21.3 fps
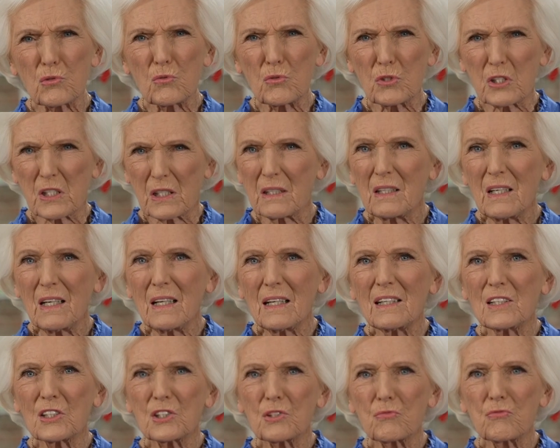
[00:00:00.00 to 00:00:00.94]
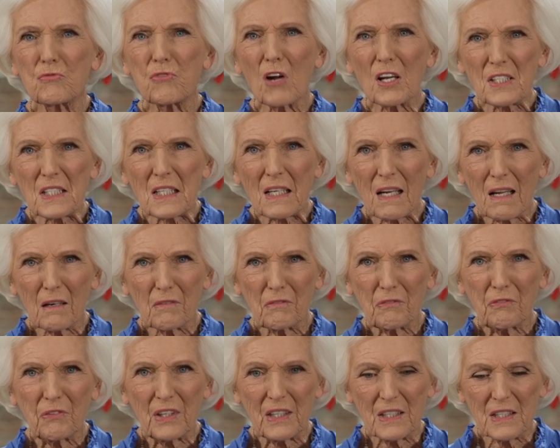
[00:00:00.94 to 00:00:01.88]
order. It's rustle up
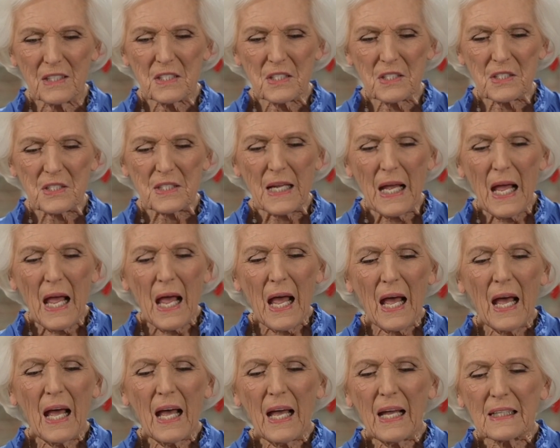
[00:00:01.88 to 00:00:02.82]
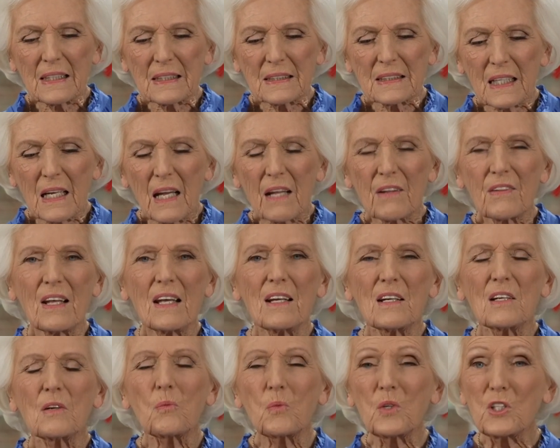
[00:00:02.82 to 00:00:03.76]
first, and
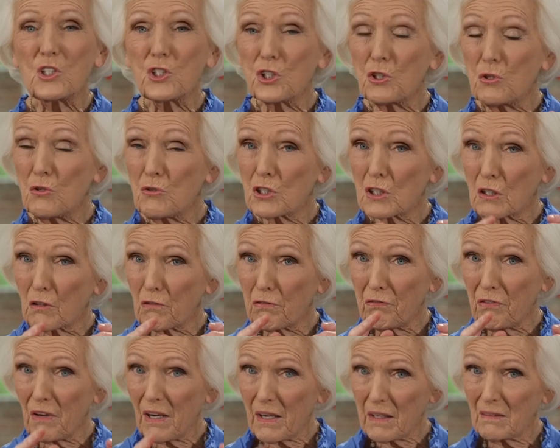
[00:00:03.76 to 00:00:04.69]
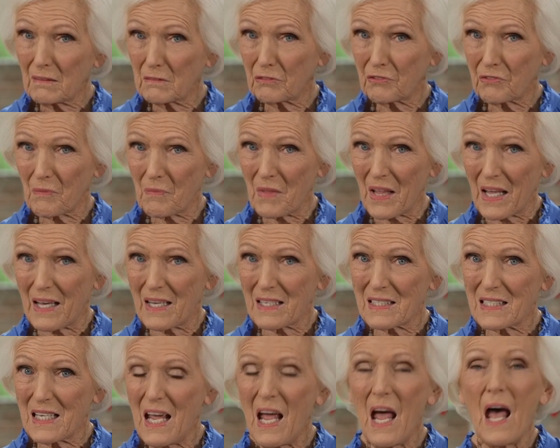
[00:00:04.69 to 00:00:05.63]
then we choose the final from
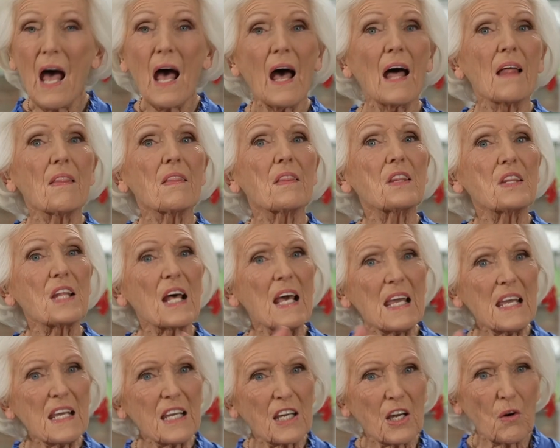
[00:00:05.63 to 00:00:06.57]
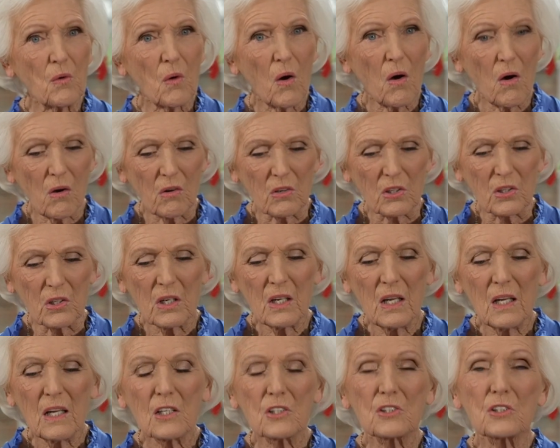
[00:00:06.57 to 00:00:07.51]
that, and they go on
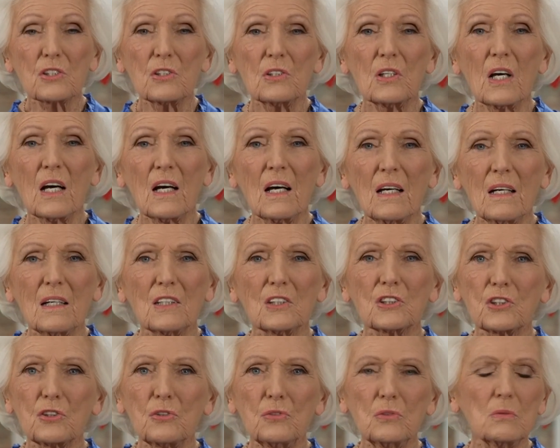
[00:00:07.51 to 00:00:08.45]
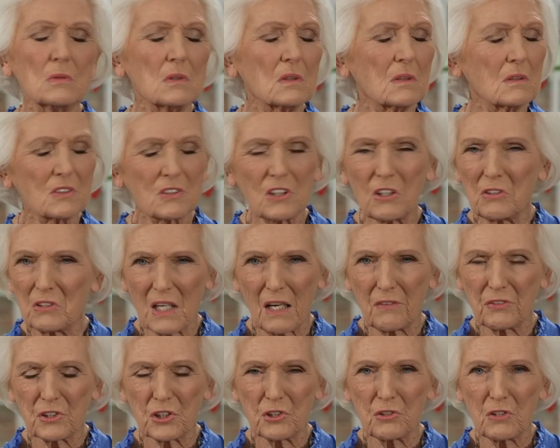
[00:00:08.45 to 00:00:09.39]
to uh, to don't
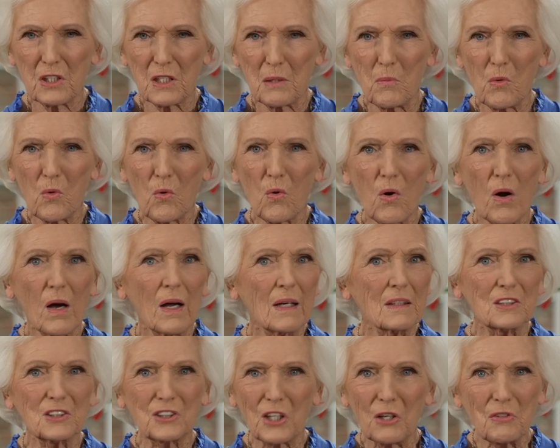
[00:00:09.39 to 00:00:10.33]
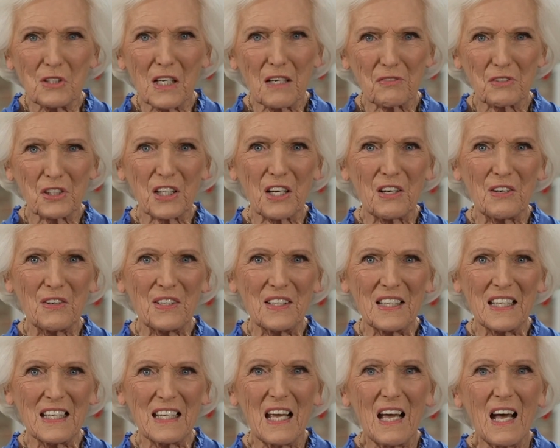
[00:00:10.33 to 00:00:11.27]
have to do any more and don't have to go in
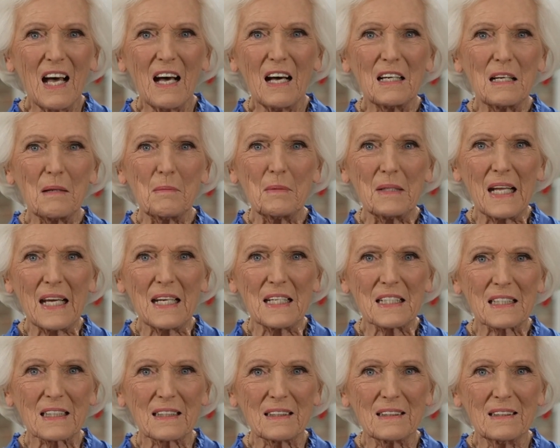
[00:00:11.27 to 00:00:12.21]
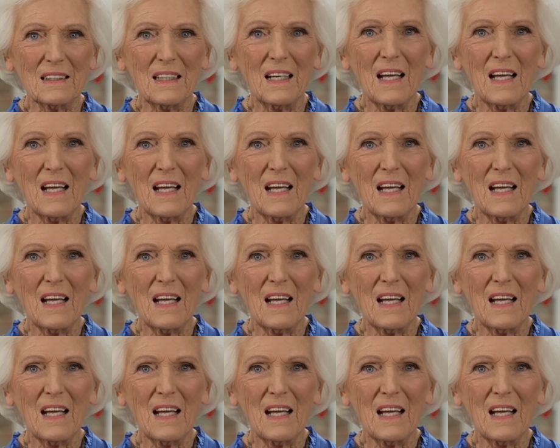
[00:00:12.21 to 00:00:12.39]
the eliminator.